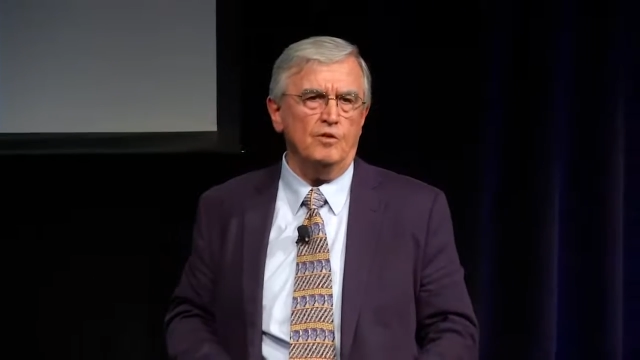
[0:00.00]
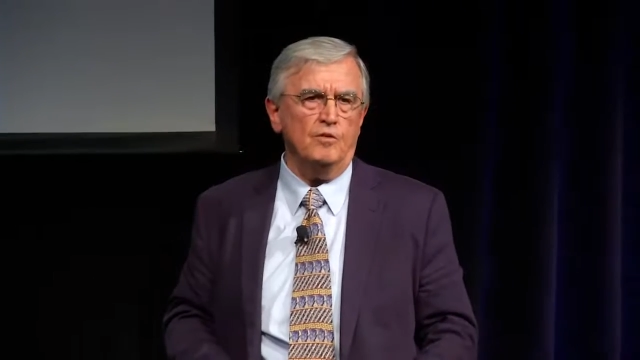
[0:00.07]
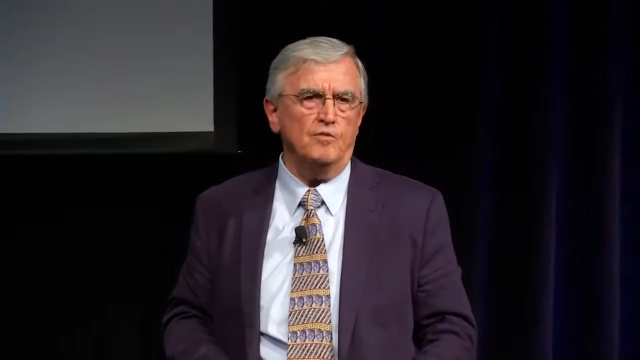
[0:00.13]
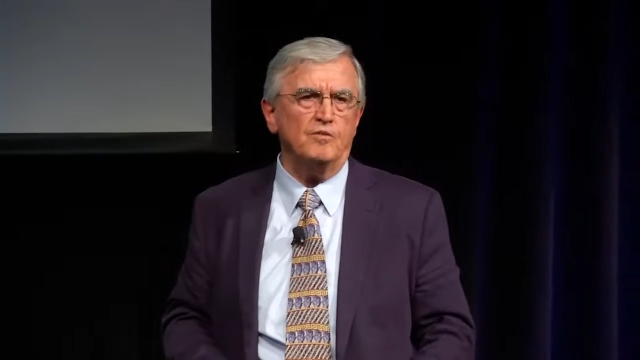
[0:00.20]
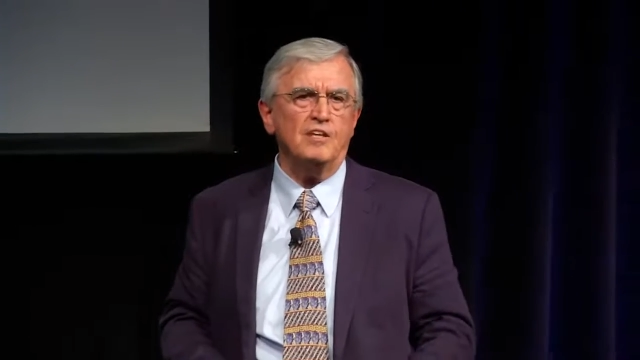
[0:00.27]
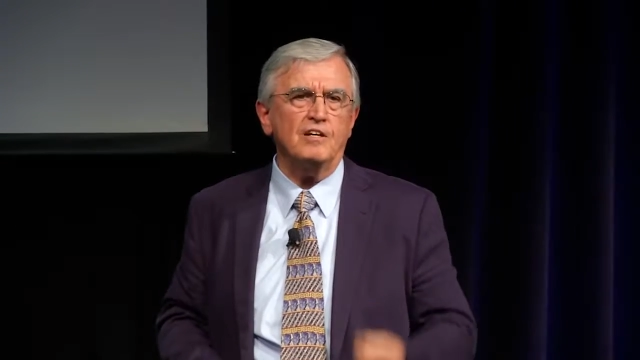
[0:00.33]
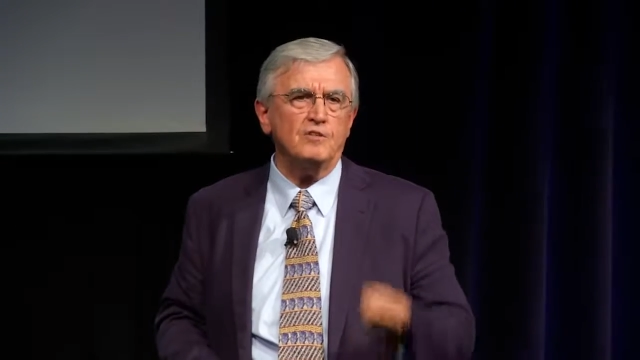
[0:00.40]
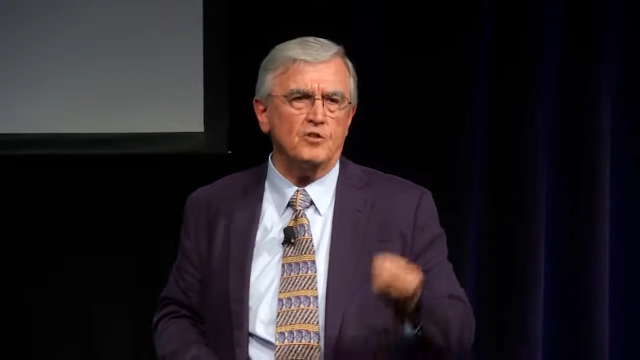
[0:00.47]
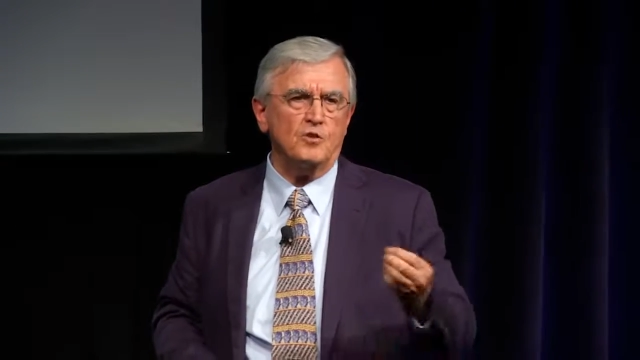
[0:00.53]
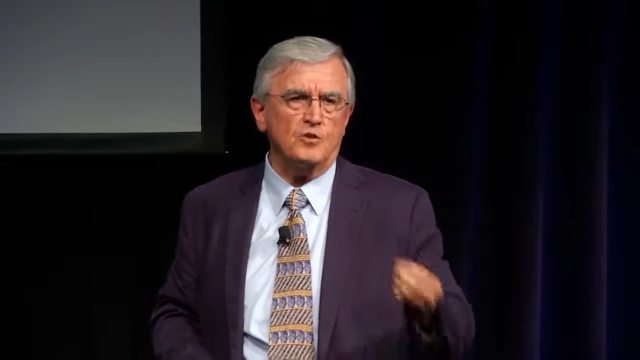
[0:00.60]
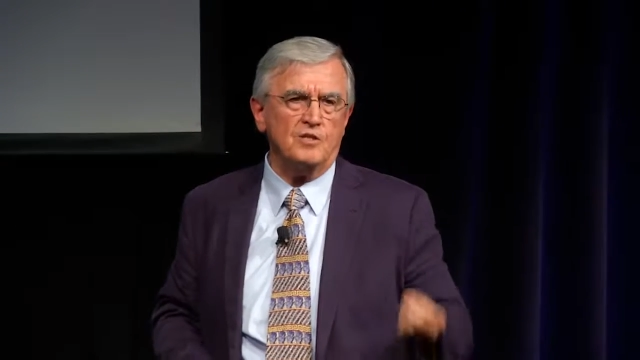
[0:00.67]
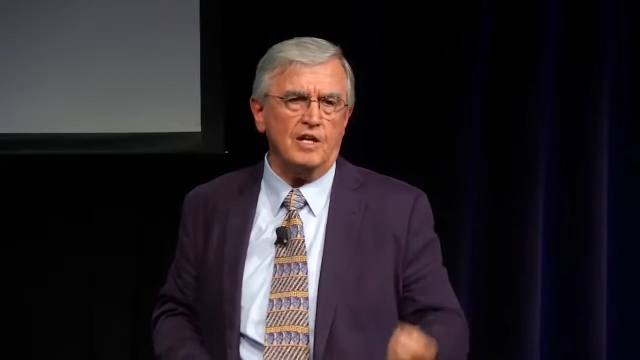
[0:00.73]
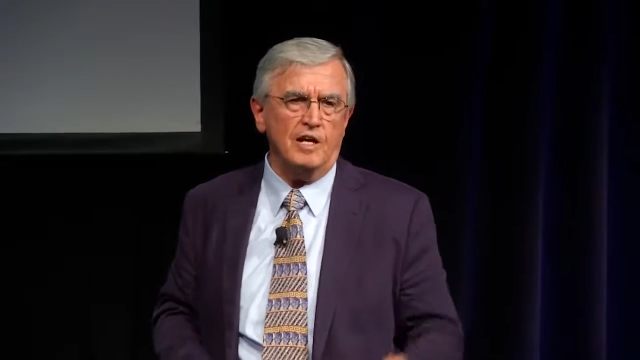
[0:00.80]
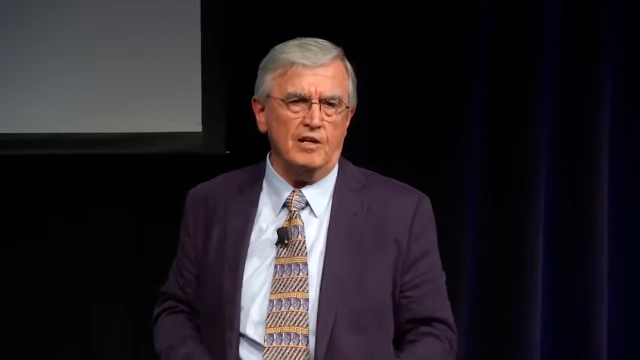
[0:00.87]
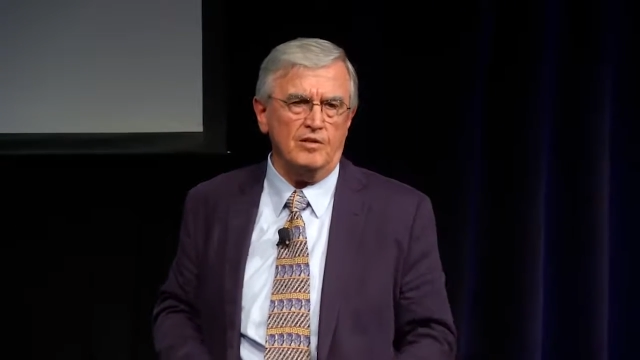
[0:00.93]
of that
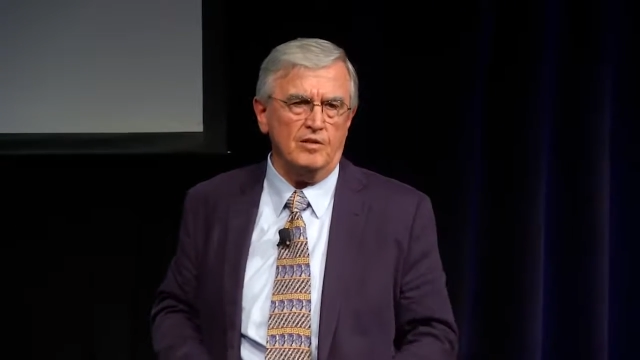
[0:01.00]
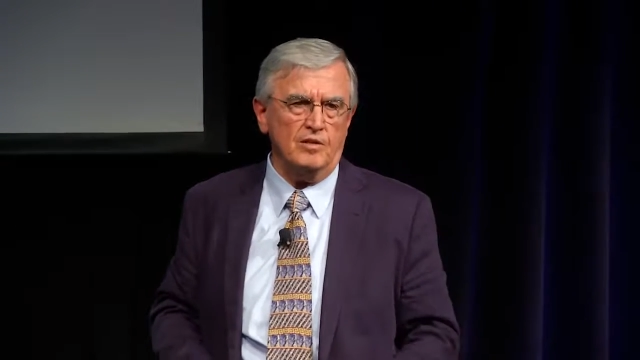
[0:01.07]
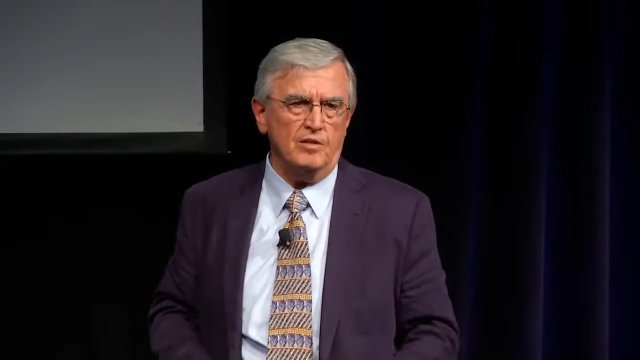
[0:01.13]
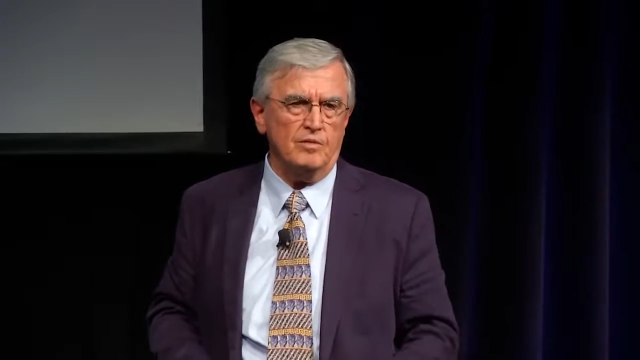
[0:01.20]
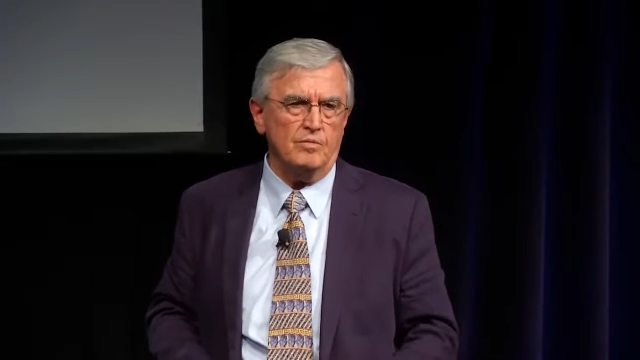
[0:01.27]
society.